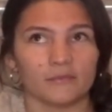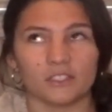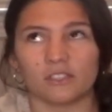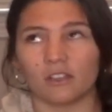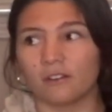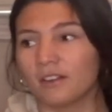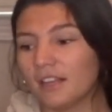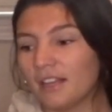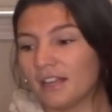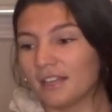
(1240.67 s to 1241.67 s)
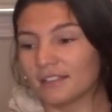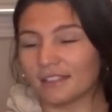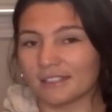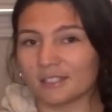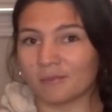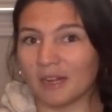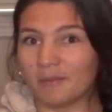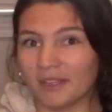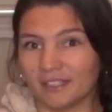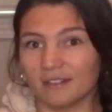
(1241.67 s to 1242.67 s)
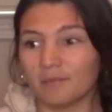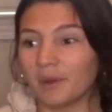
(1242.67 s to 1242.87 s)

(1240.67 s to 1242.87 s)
So, that's just my opinion.